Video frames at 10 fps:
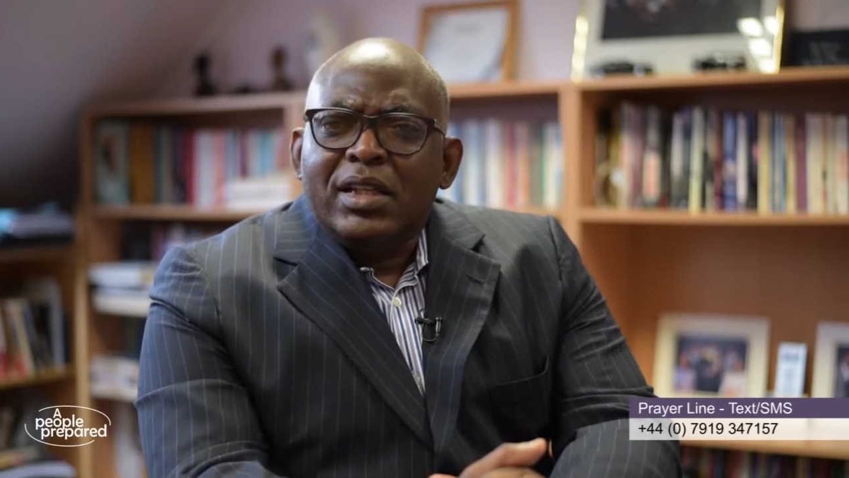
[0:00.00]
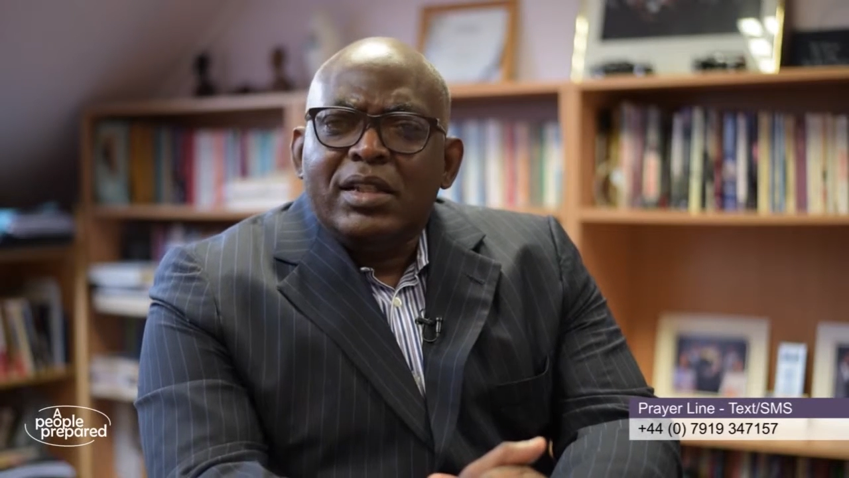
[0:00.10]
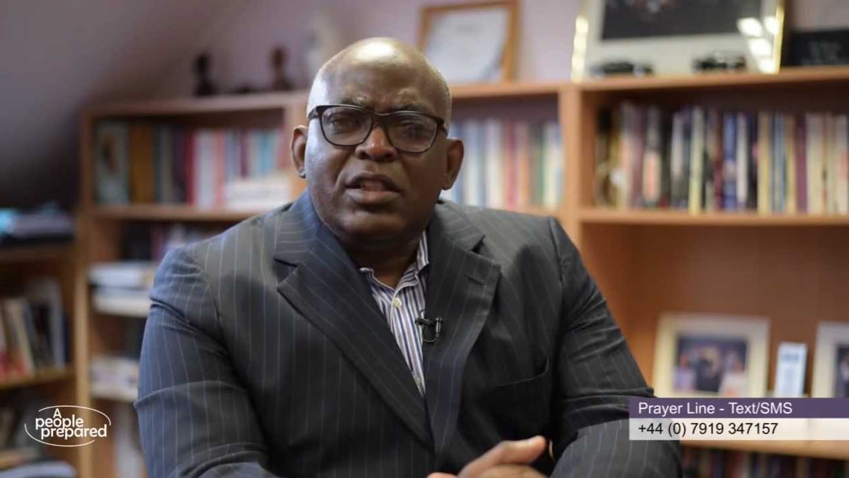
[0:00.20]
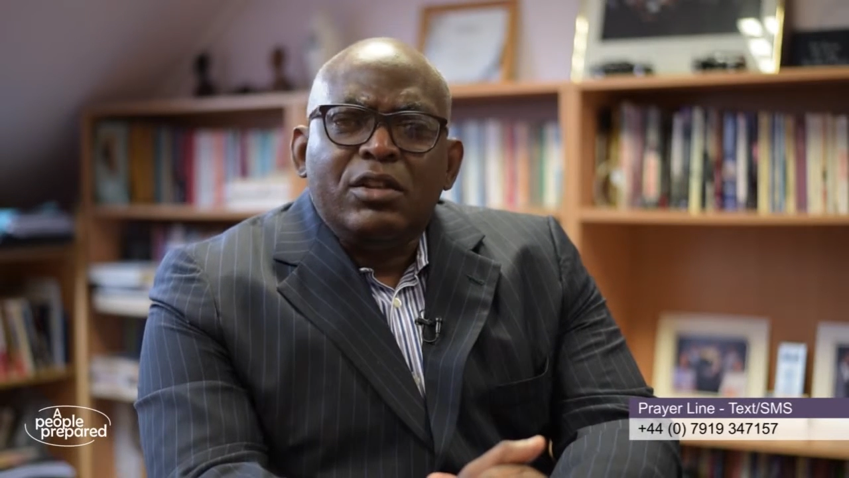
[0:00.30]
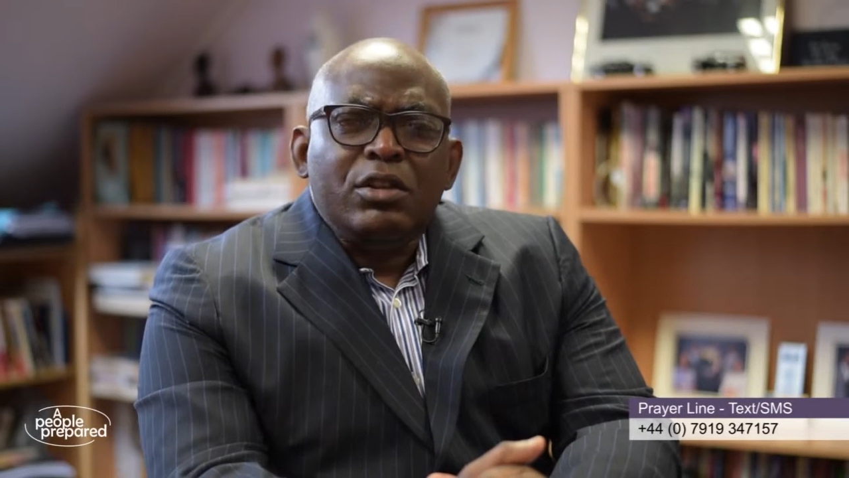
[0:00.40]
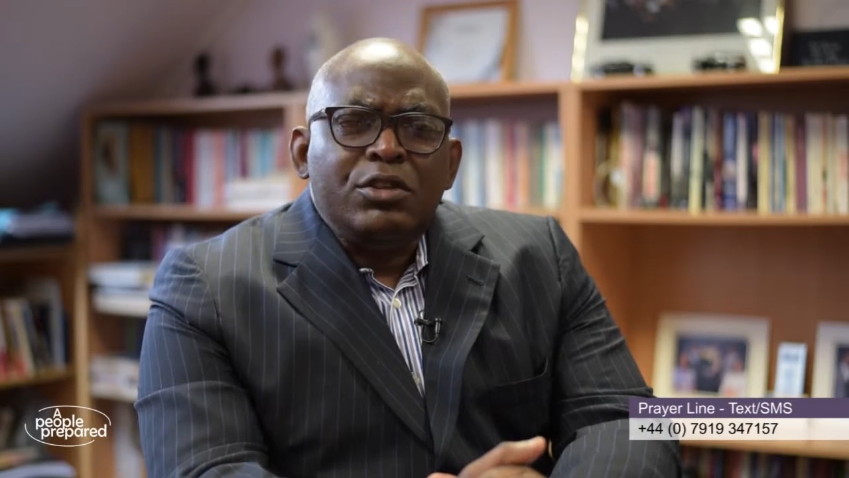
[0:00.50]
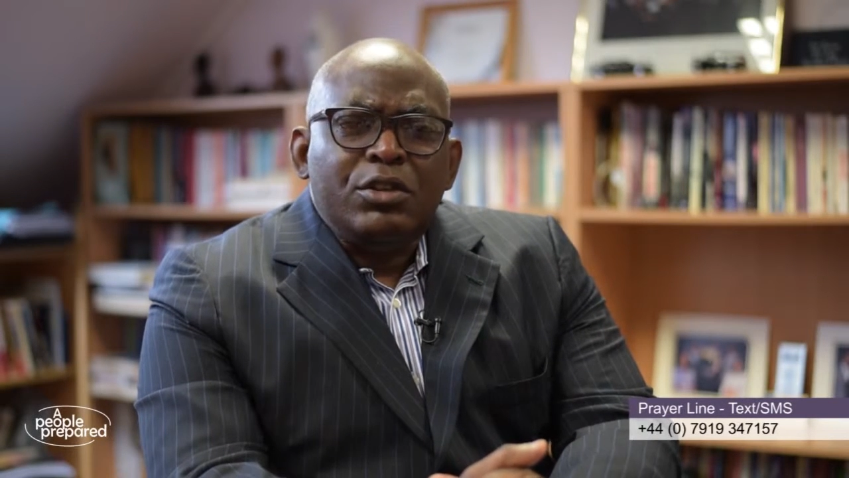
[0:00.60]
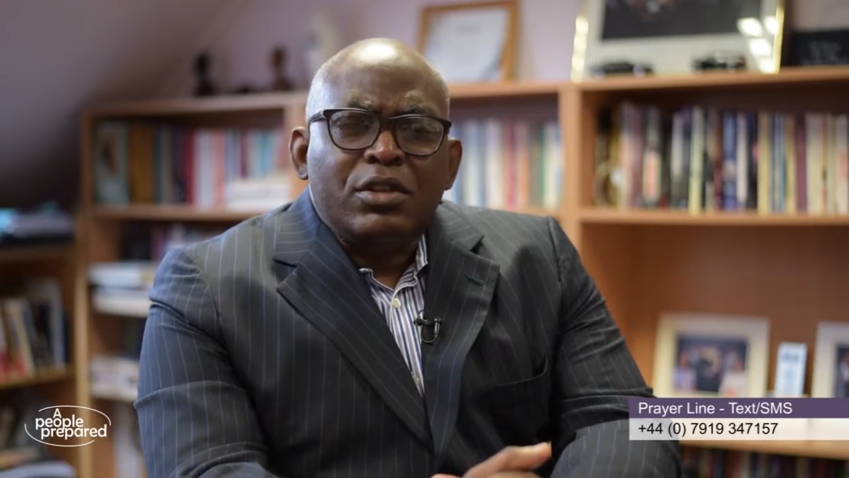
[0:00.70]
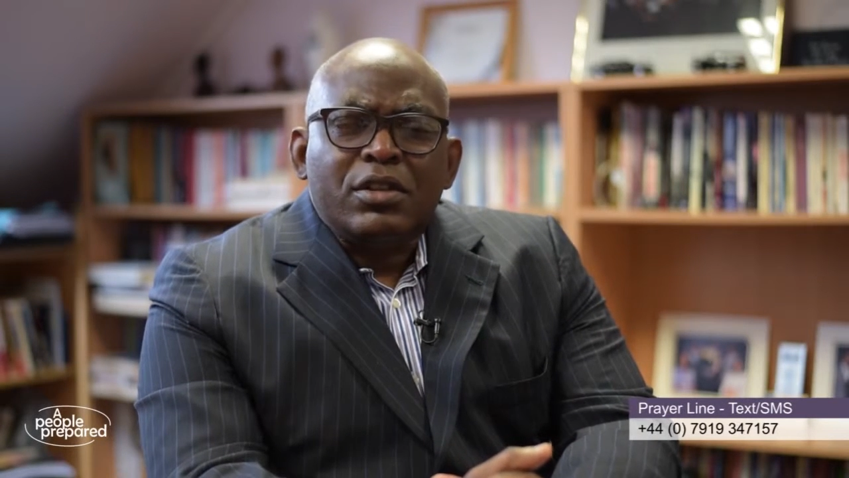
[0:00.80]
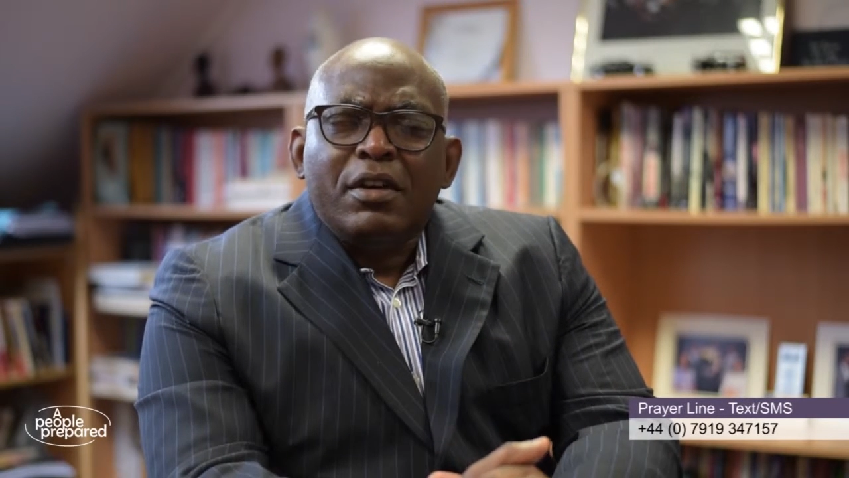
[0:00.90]
did not
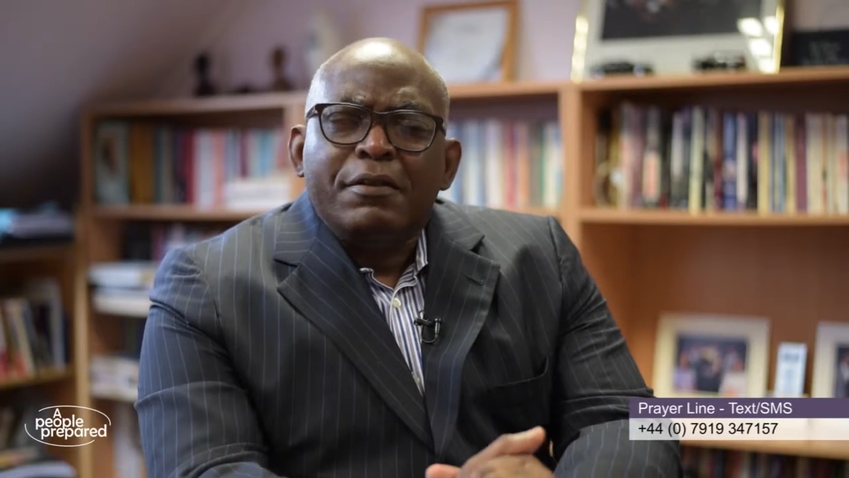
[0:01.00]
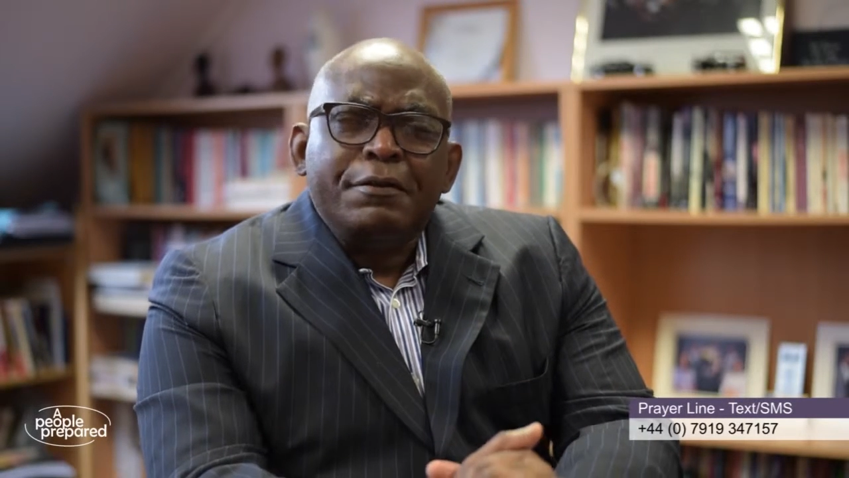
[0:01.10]
just